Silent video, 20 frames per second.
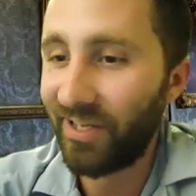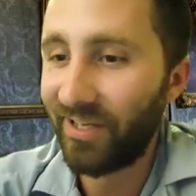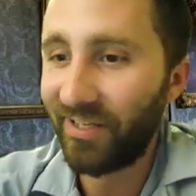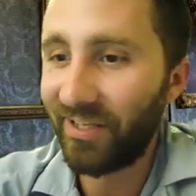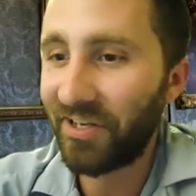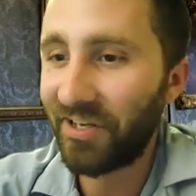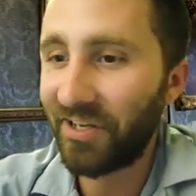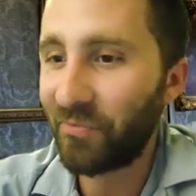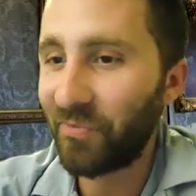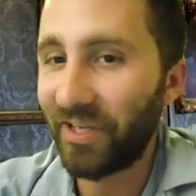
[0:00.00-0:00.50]

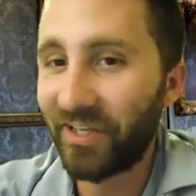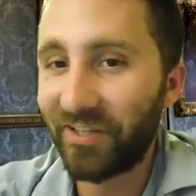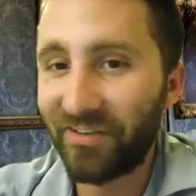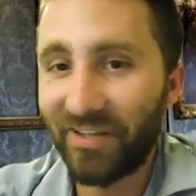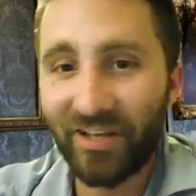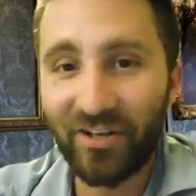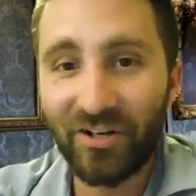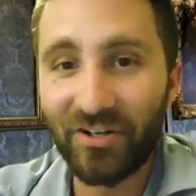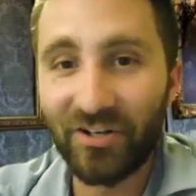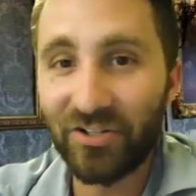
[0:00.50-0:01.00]
Like
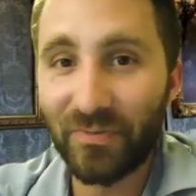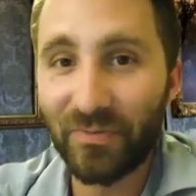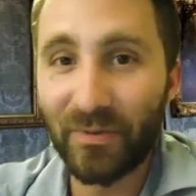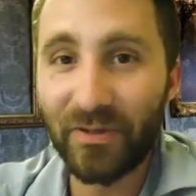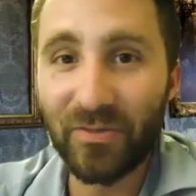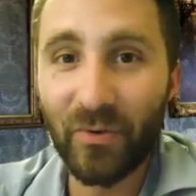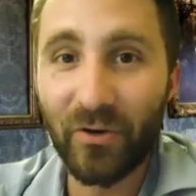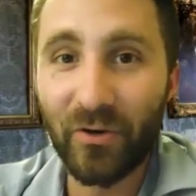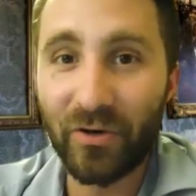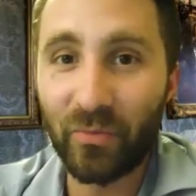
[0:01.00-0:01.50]
they could have just been
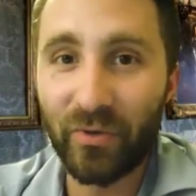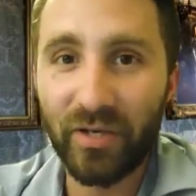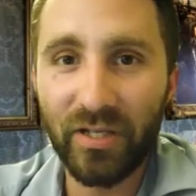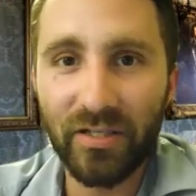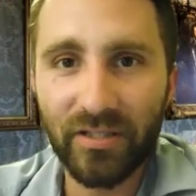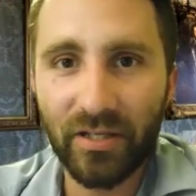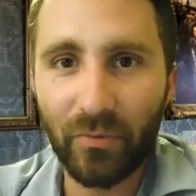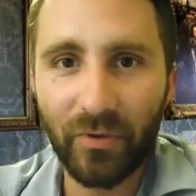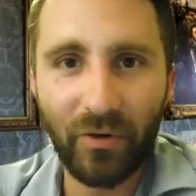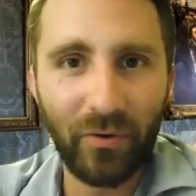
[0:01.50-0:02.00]
smoking weed
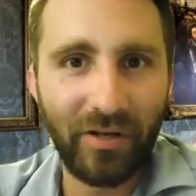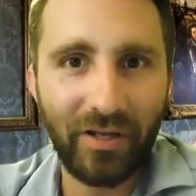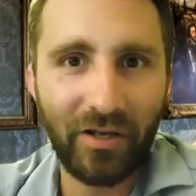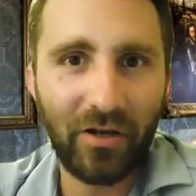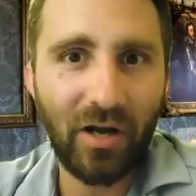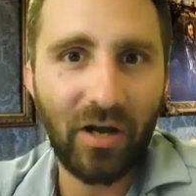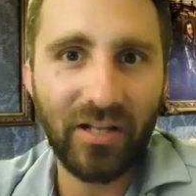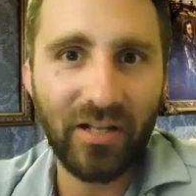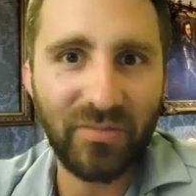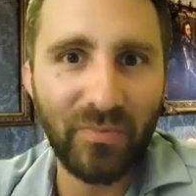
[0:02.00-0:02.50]
and said, we don't
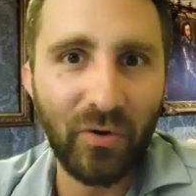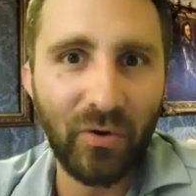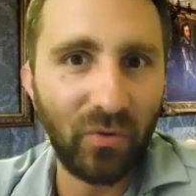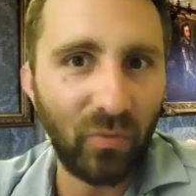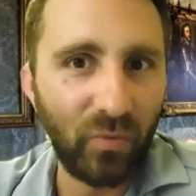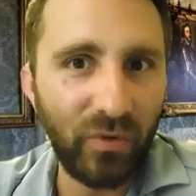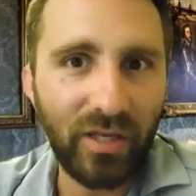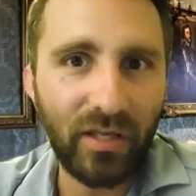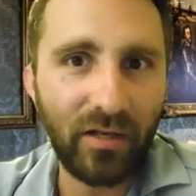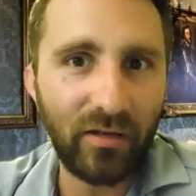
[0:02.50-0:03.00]
get caught
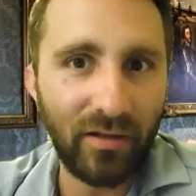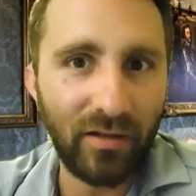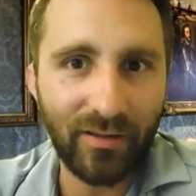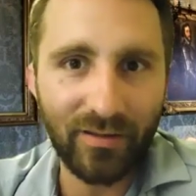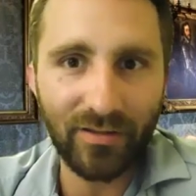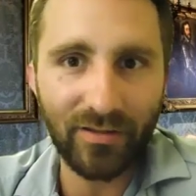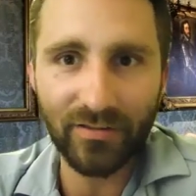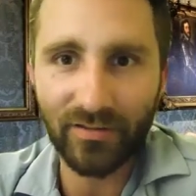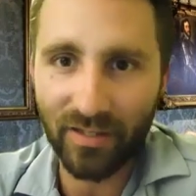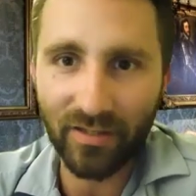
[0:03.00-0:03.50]
smoking weed in
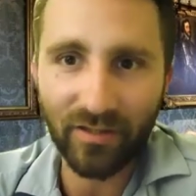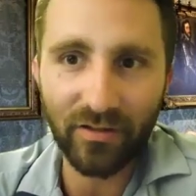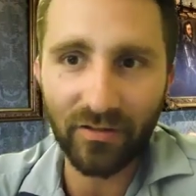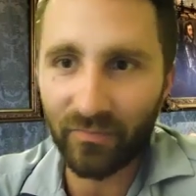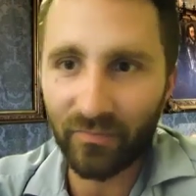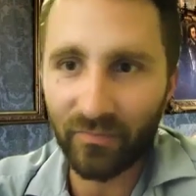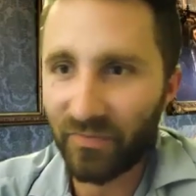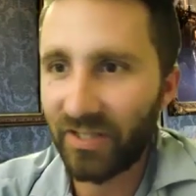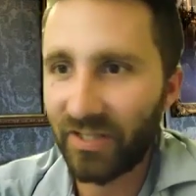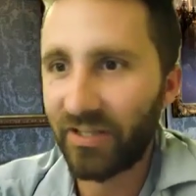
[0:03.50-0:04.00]

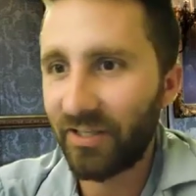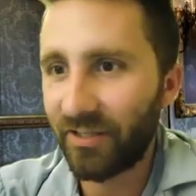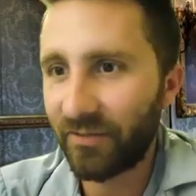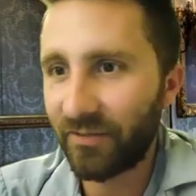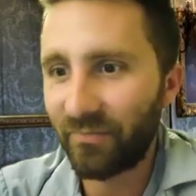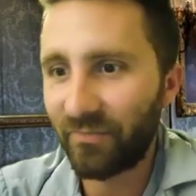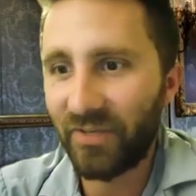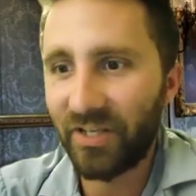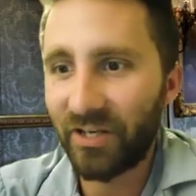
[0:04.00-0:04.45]
the